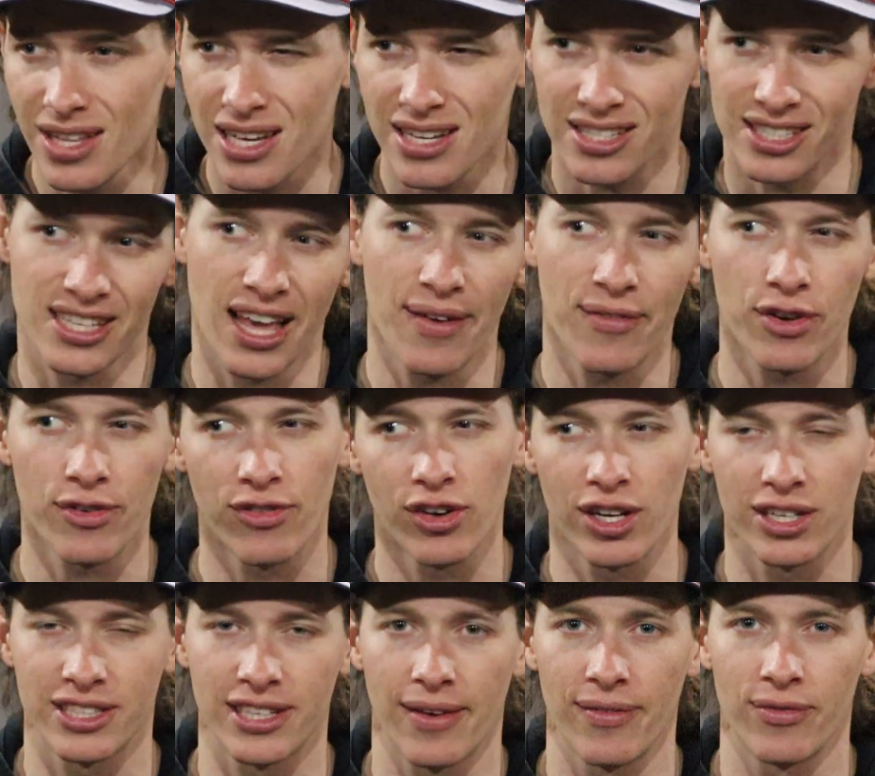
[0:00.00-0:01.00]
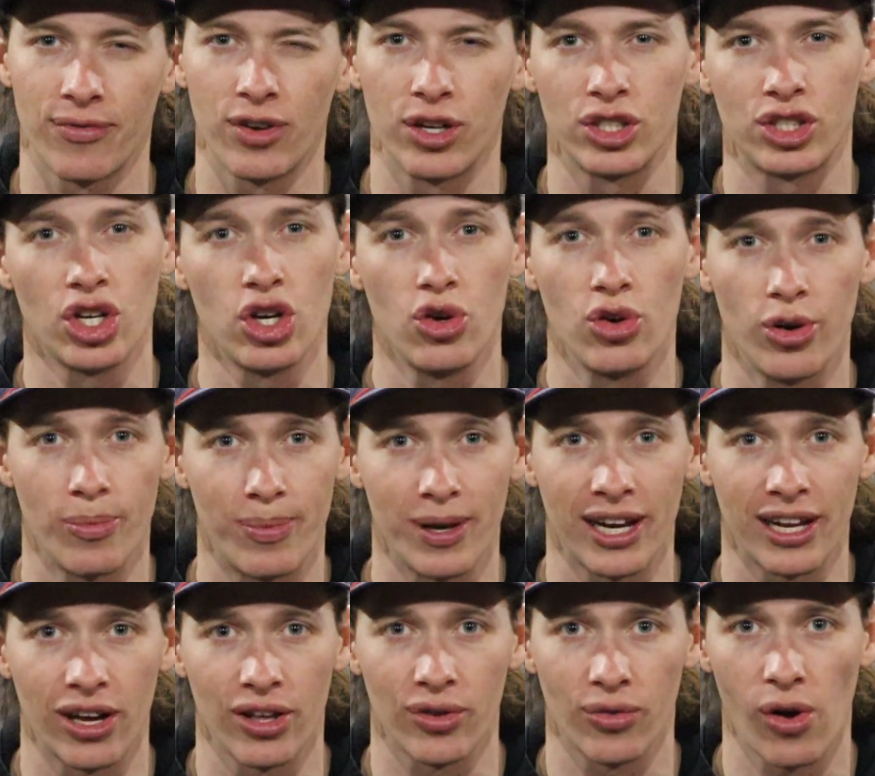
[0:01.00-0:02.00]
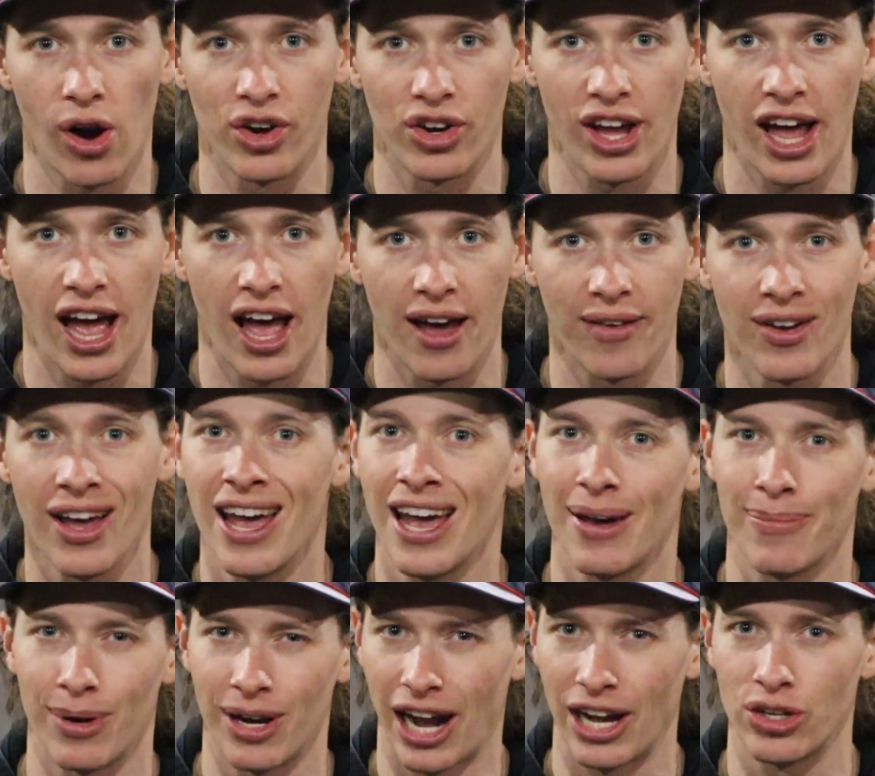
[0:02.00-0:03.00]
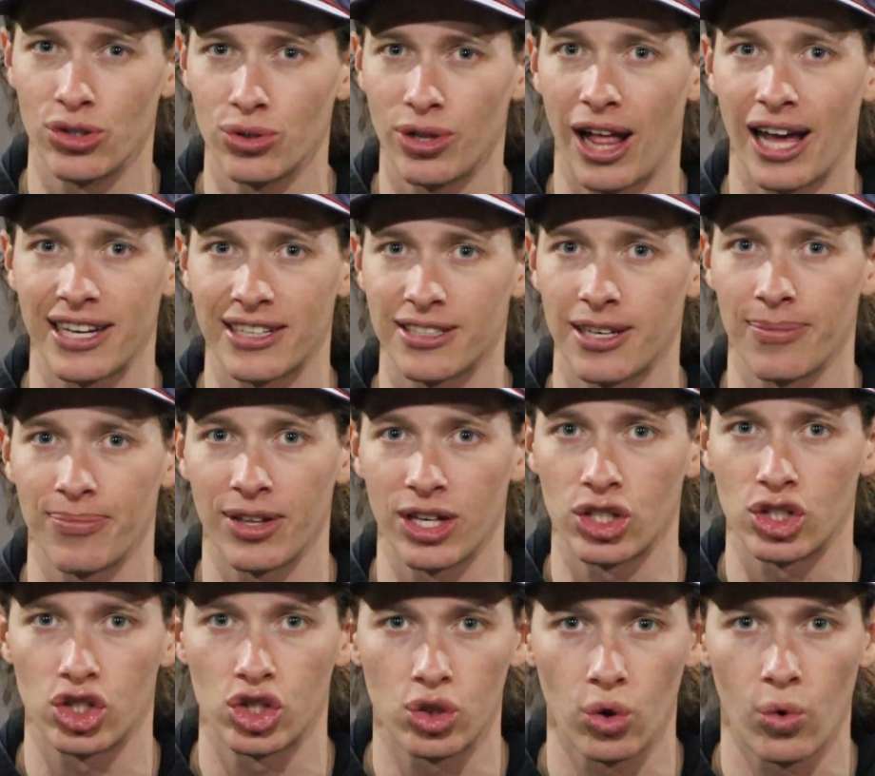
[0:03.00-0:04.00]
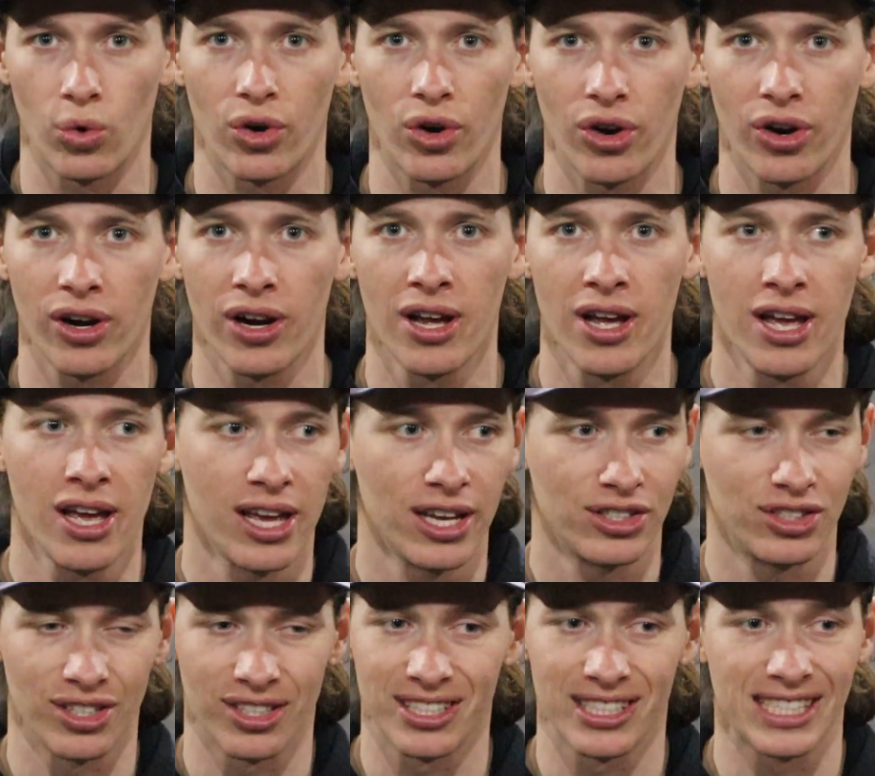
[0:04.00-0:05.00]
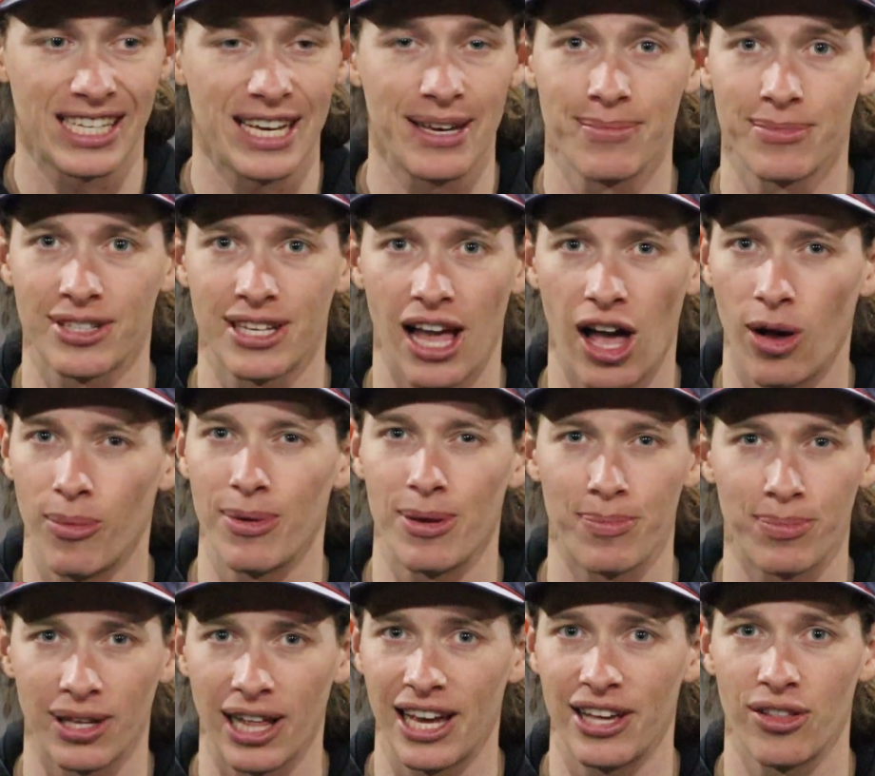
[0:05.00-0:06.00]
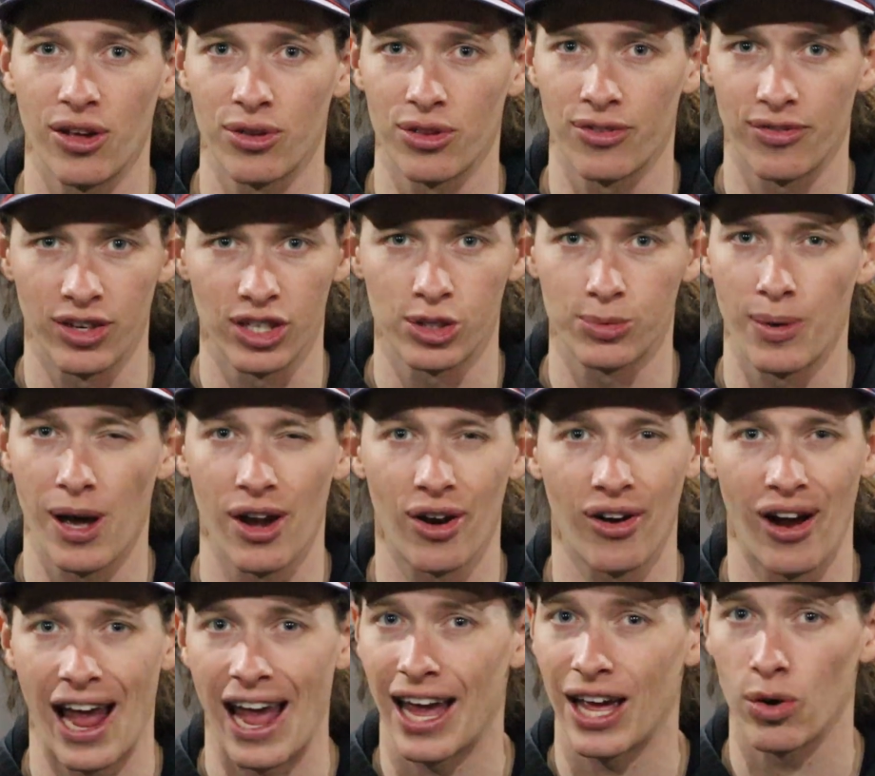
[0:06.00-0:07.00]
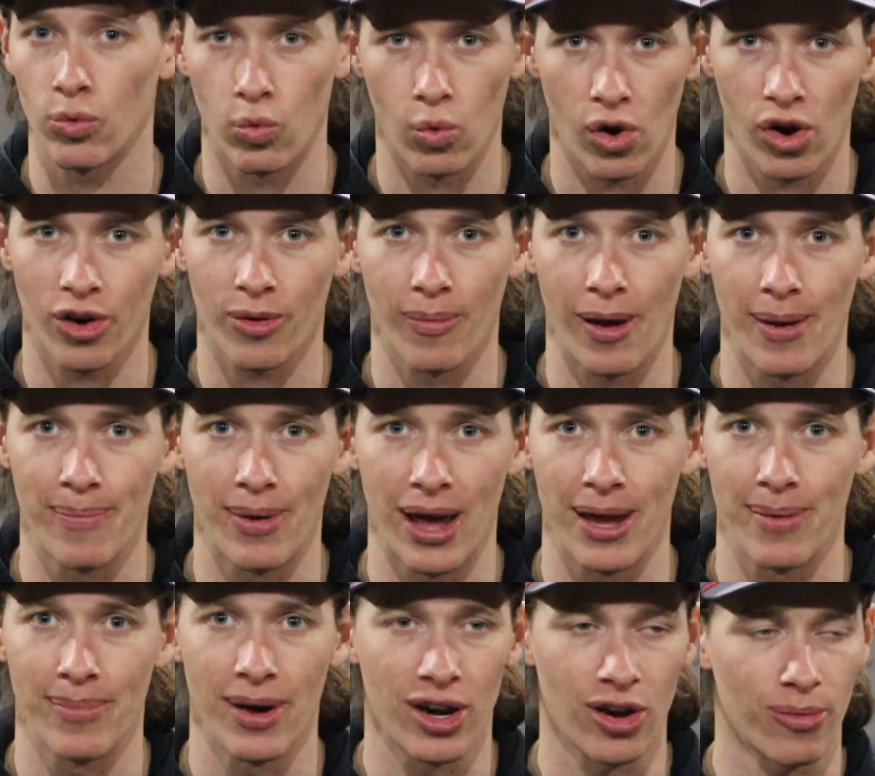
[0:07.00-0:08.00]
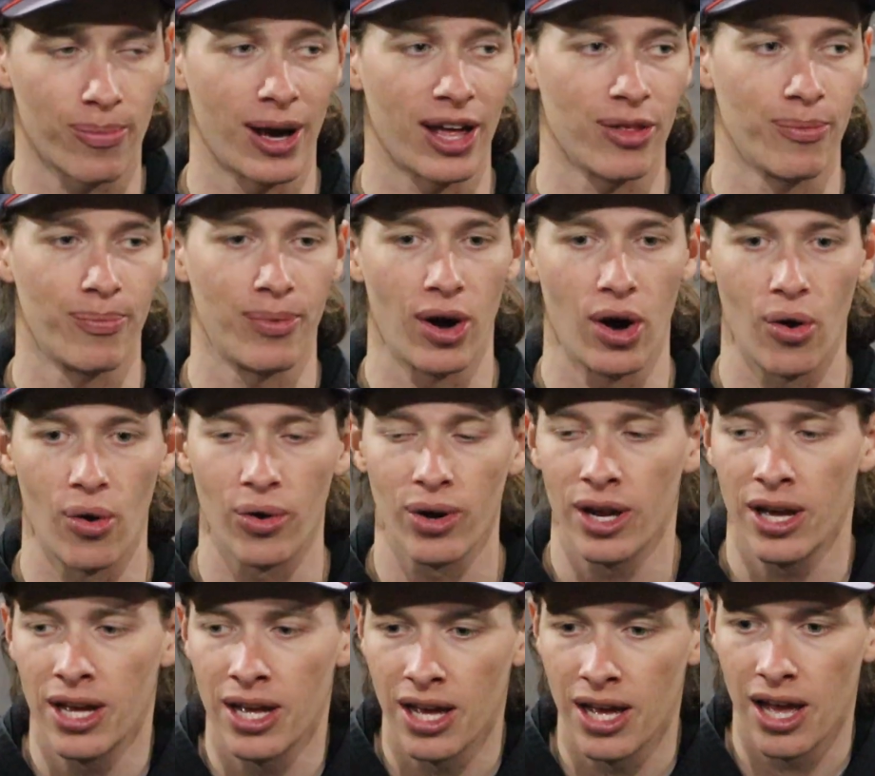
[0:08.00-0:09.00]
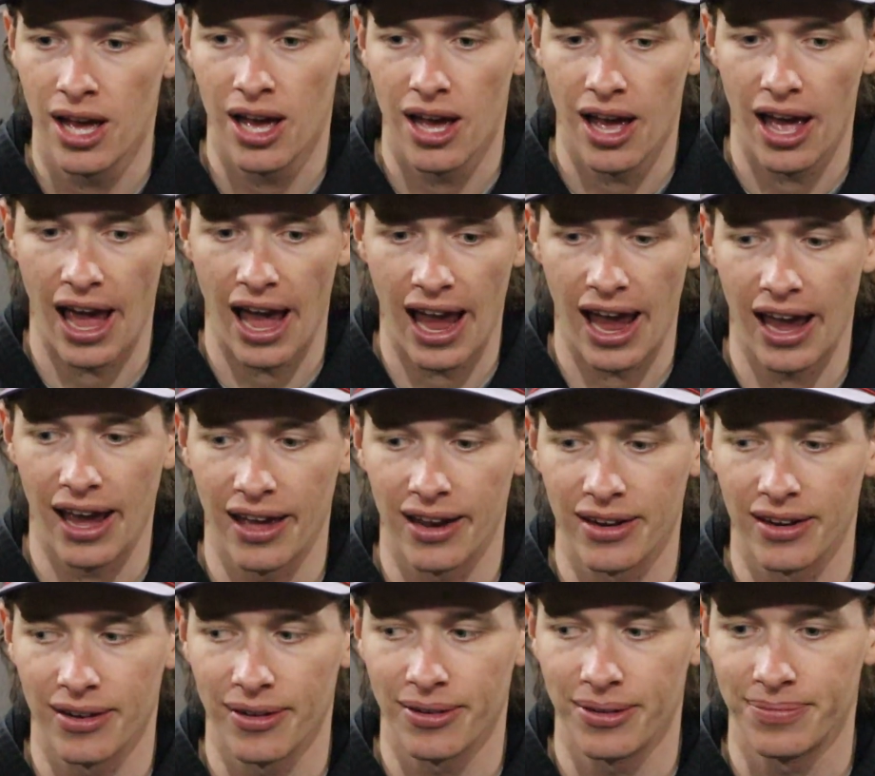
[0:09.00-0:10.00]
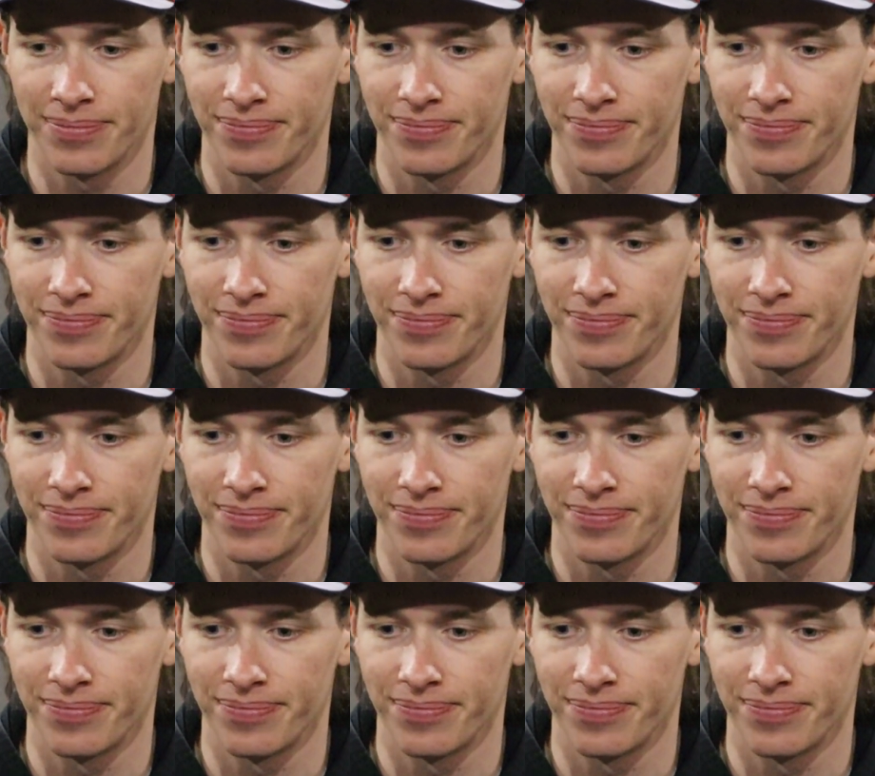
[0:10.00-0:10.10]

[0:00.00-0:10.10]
7 foot, 7'2", depending on the rod you have, but I do like something shorter. Just seems to help me play those fish better and work my bait better by the boat. And